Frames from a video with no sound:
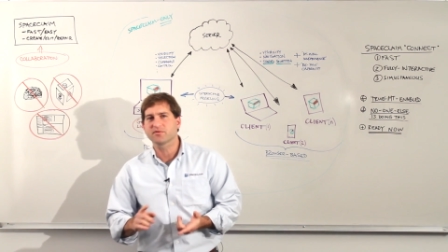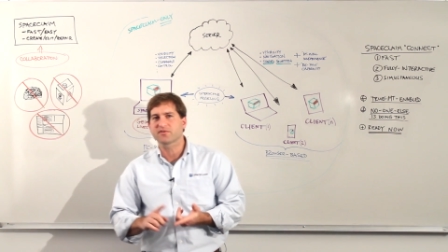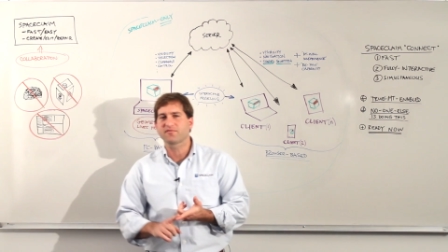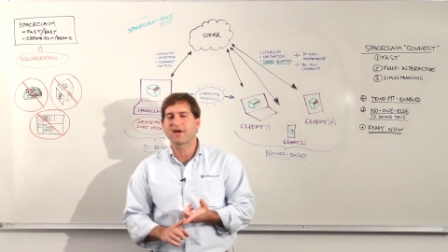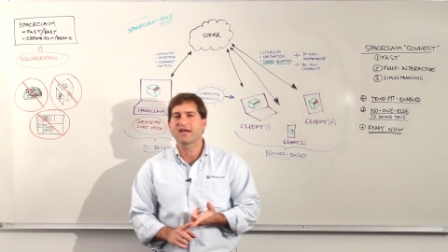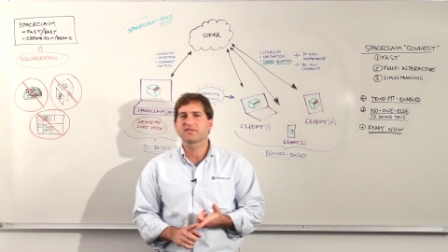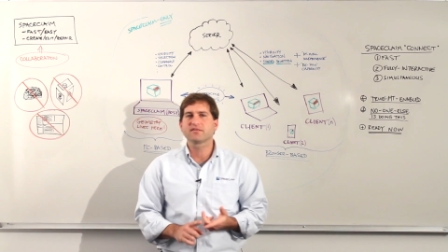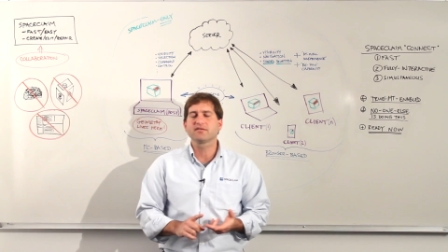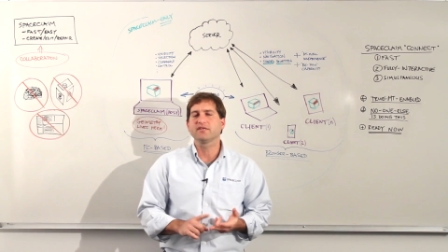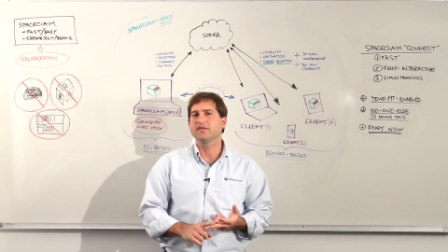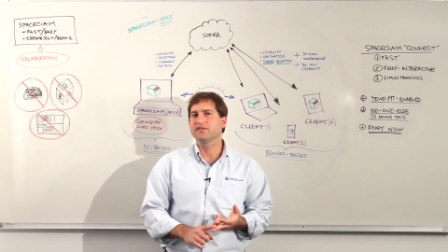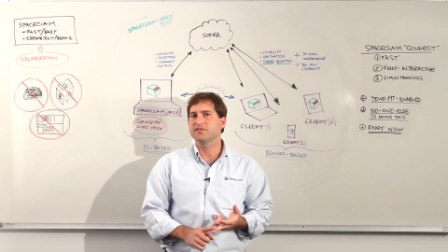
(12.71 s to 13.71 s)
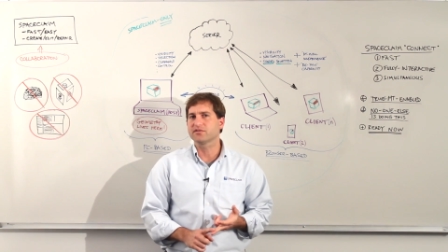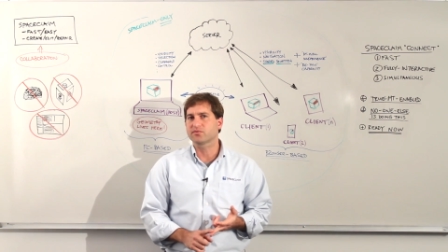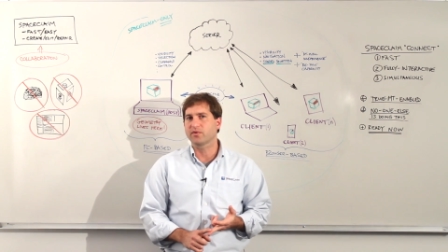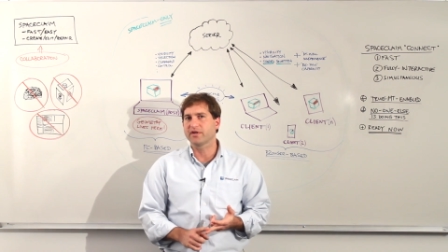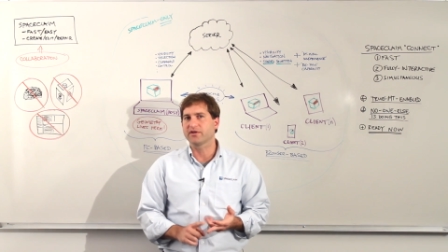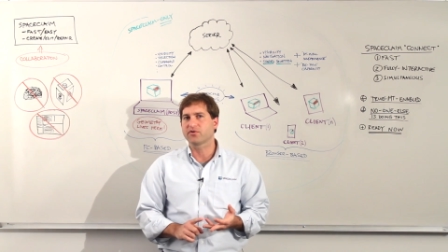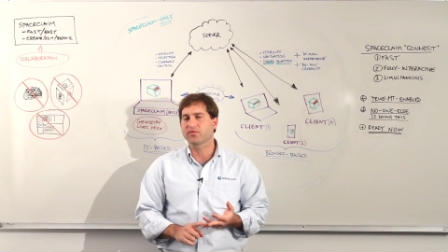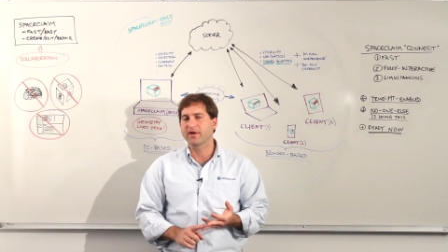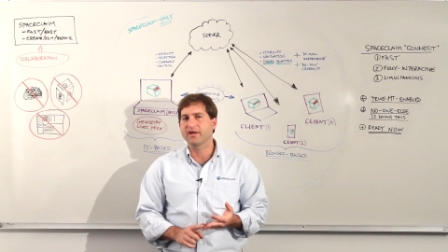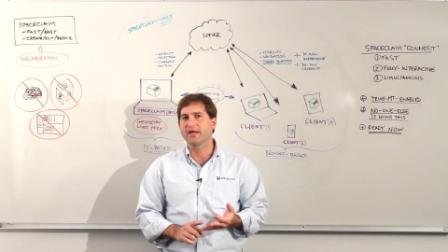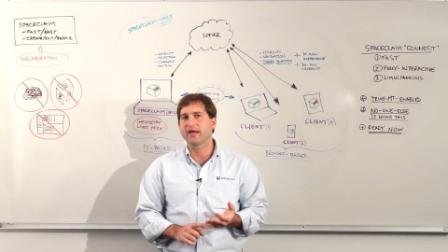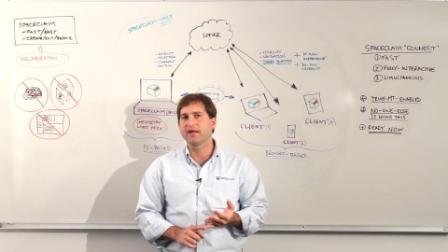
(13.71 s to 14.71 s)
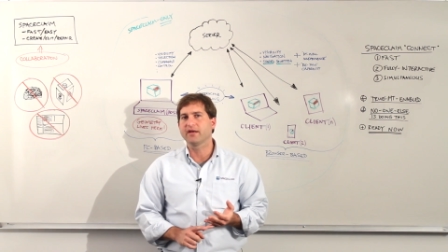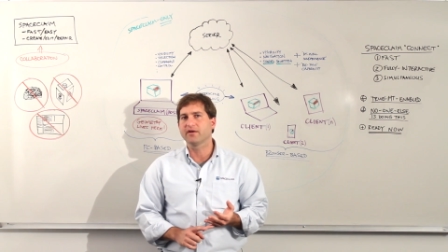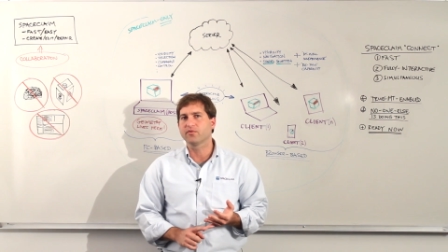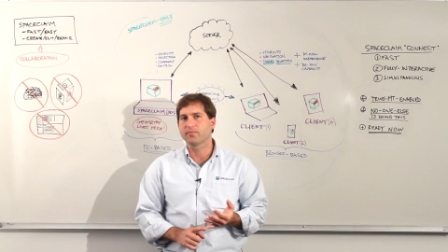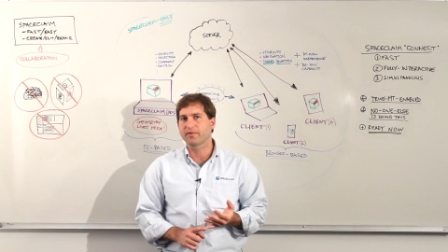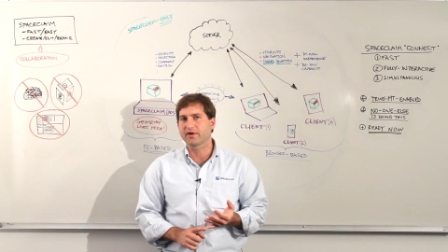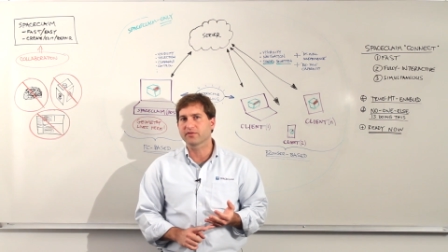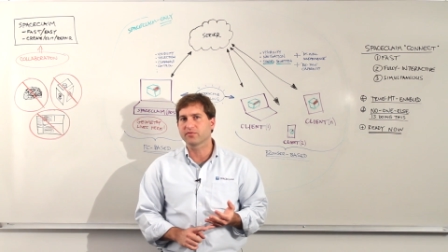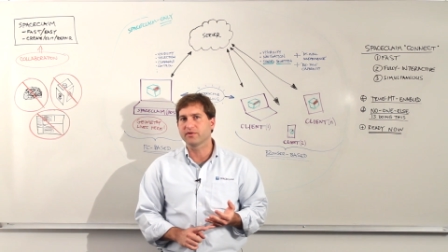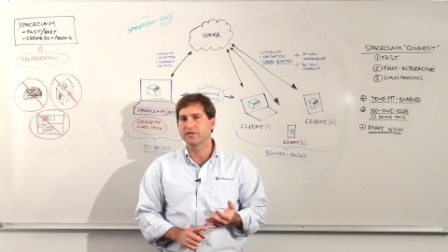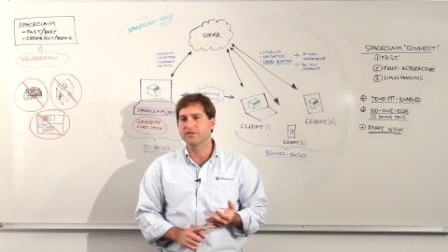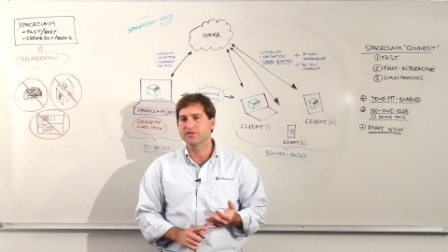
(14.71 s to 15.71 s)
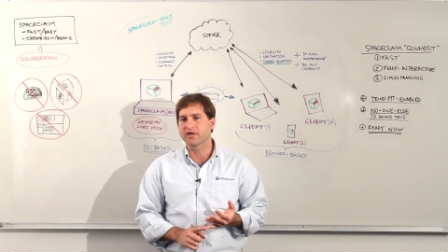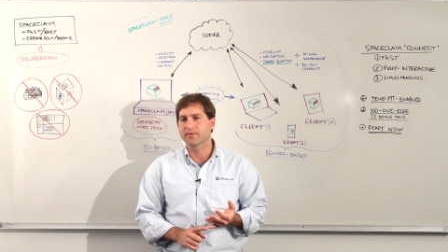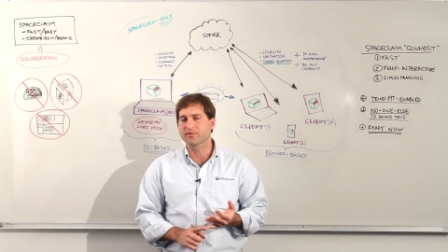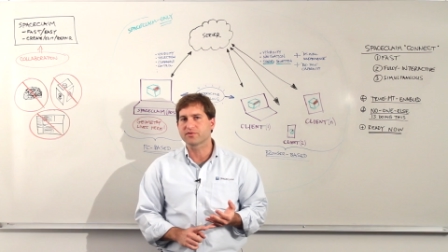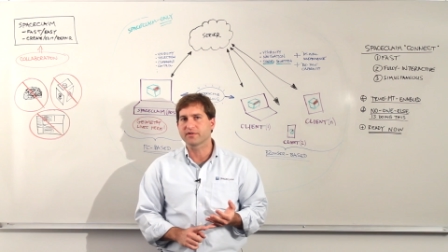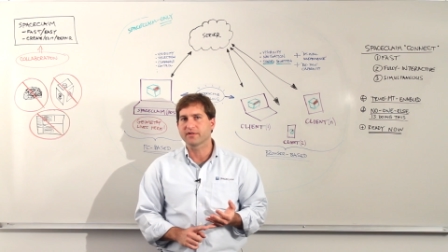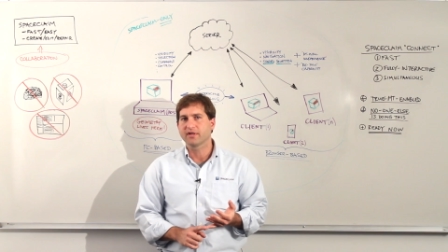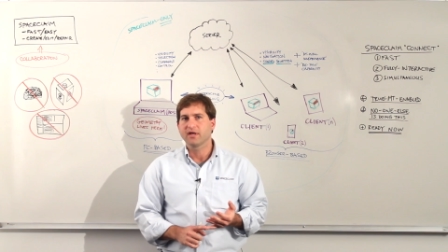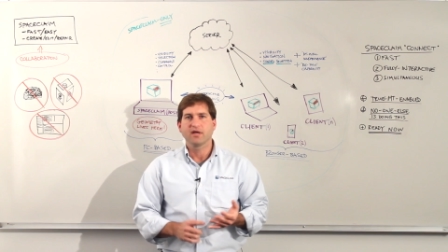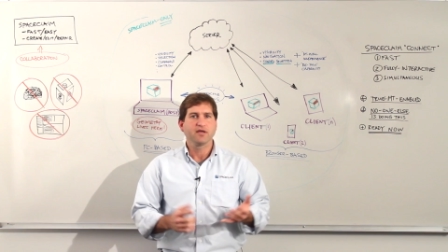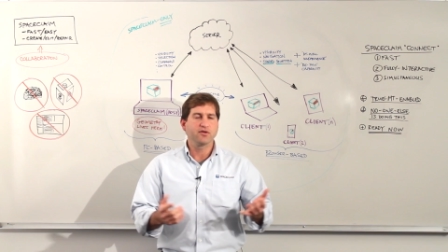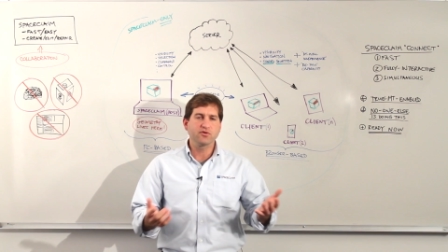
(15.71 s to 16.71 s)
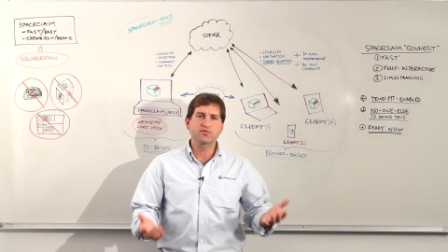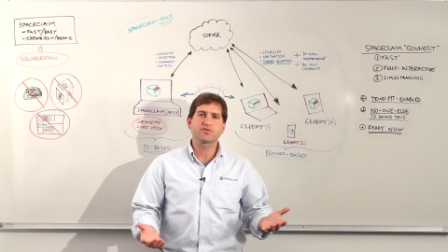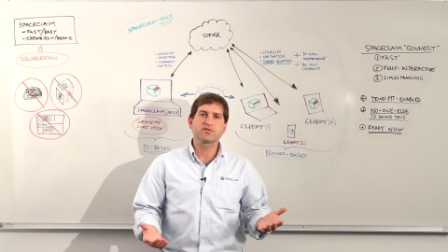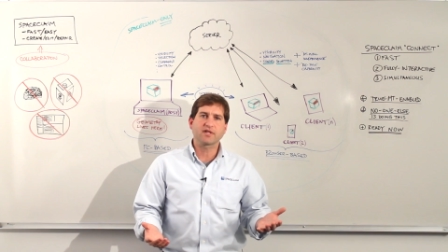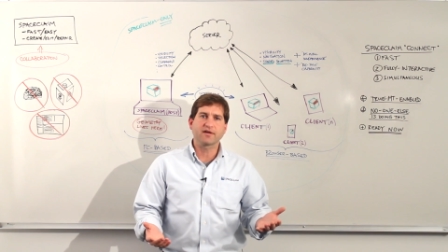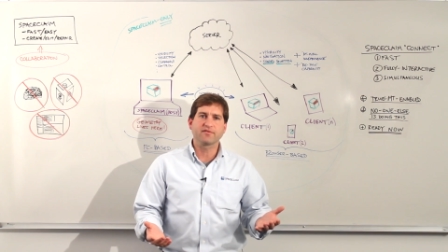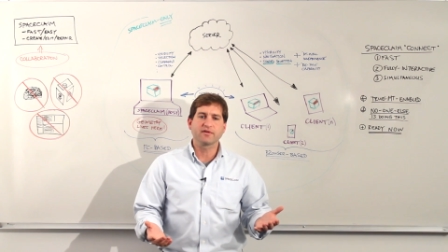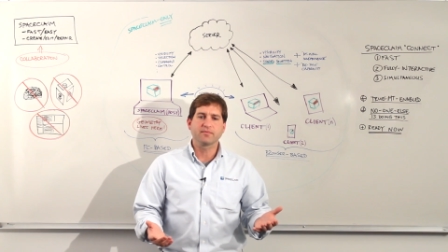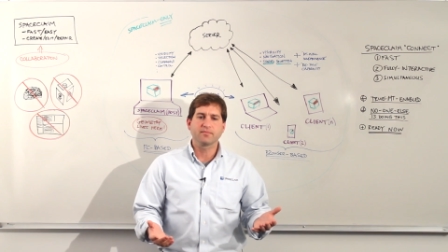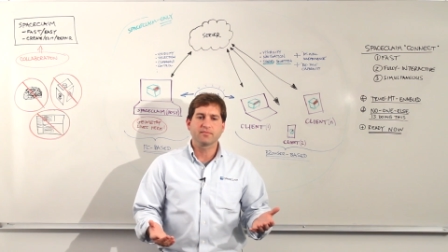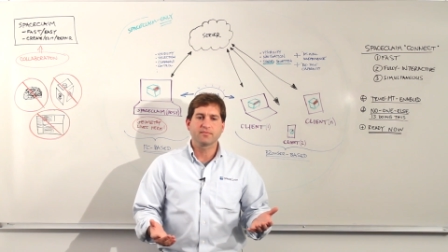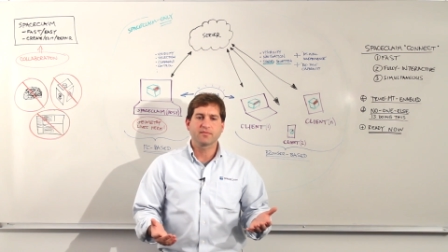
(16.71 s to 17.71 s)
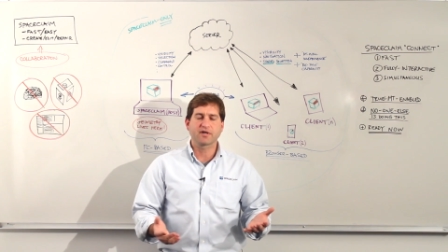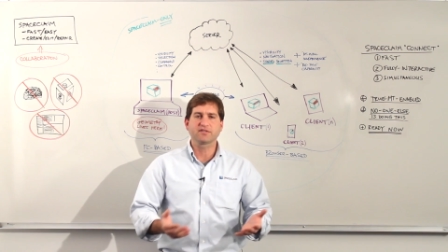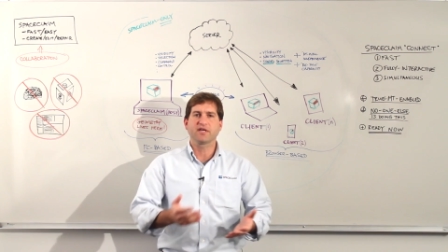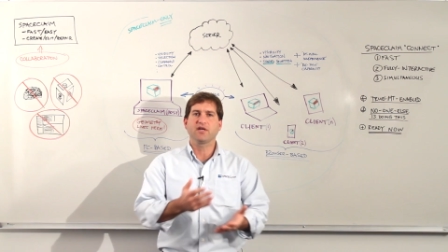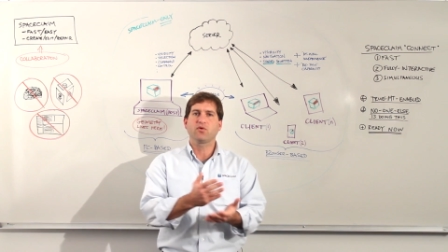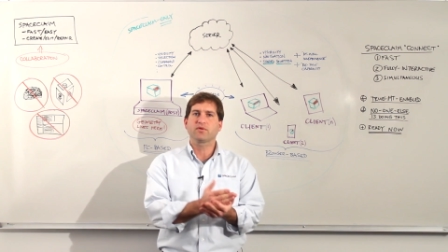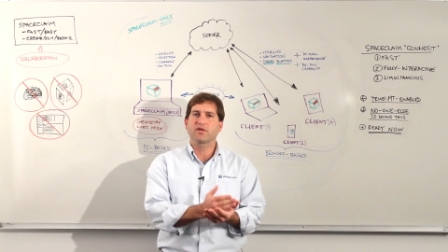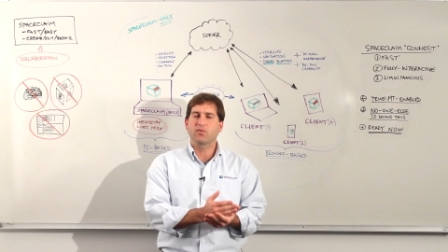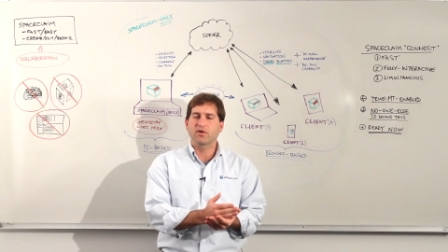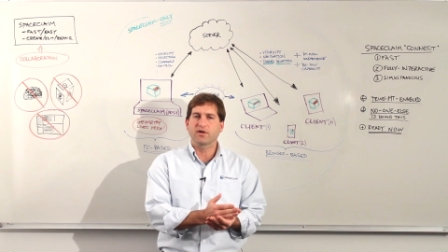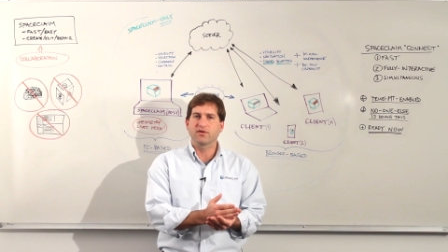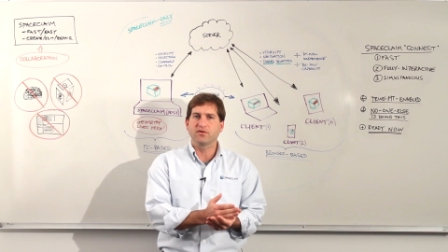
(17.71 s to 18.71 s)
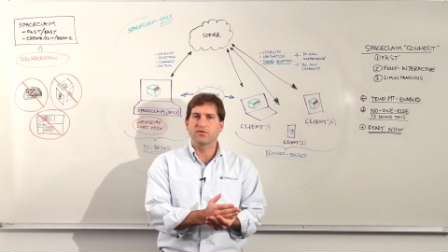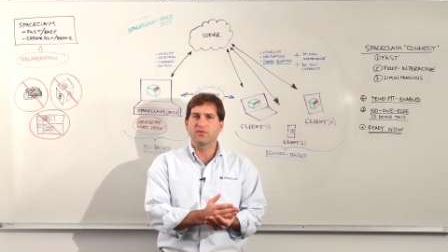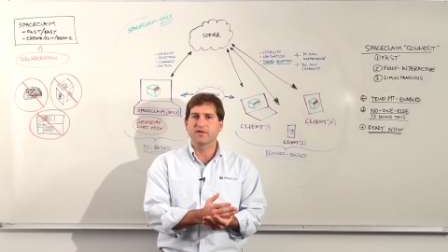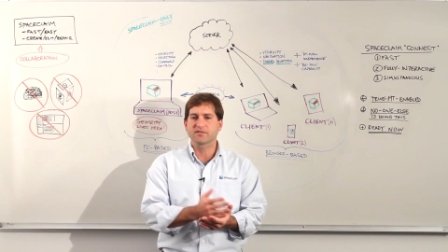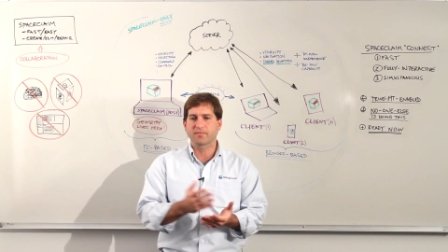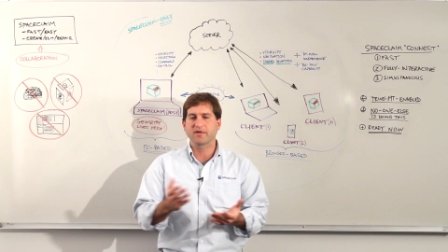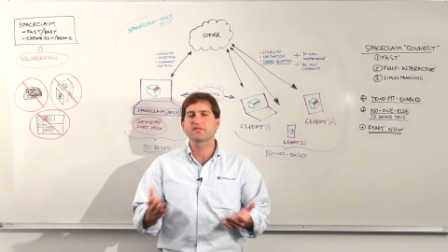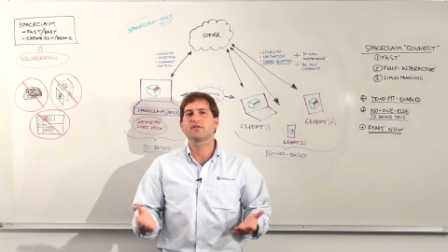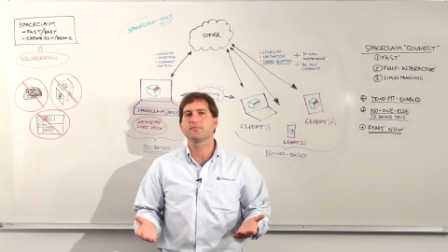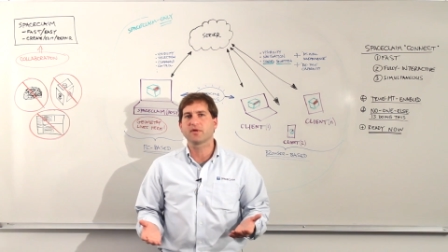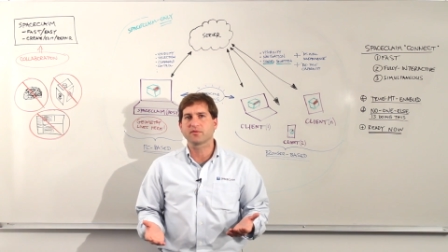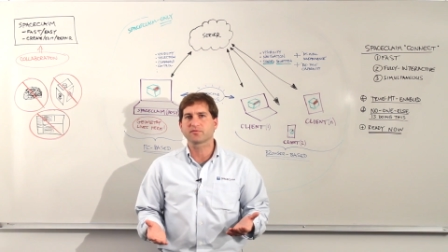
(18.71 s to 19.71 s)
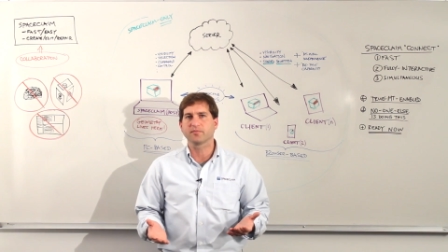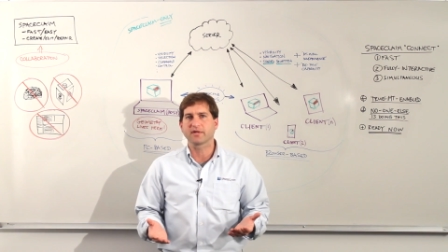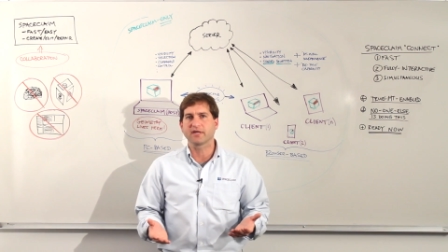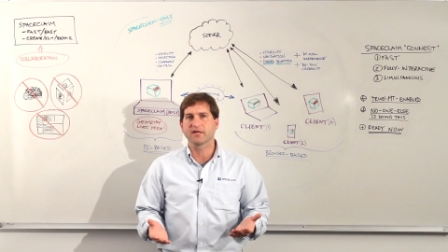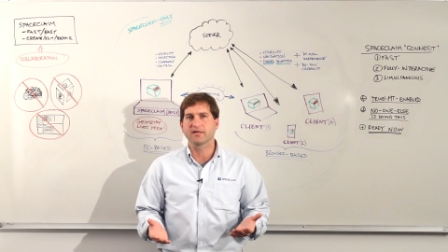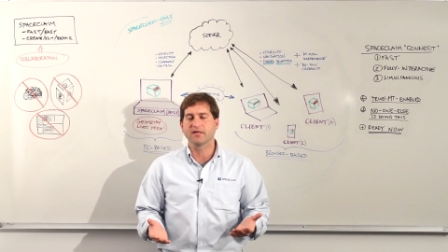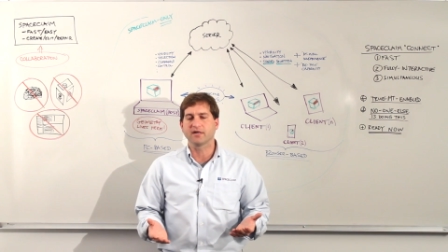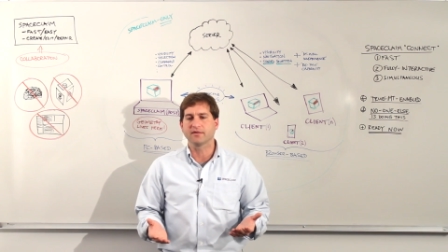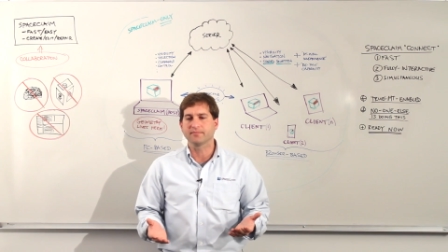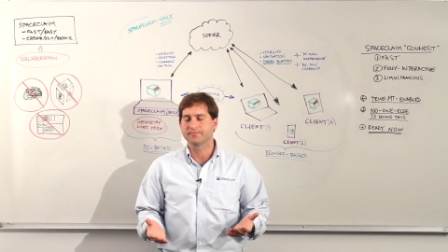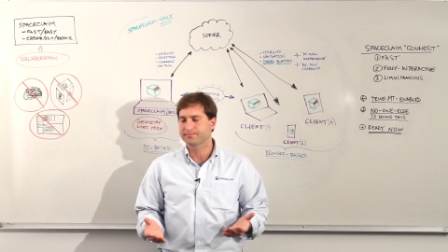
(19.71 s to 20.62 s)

is the fastest and easiest way to create, edit, and repair 3D geometry. Users love it because they know what they want to do, and SpaceClaim helps them to get it done.